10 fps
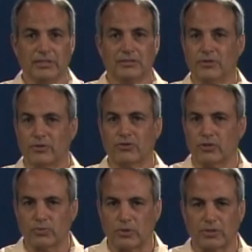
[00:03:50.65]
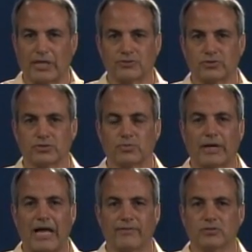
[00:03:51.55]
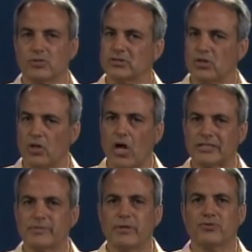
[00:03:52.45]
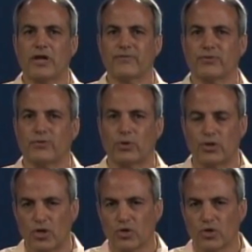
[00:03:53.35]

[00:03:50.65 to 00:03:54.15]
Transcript: in third world countries and what have you. So there's a lot to be grateful for.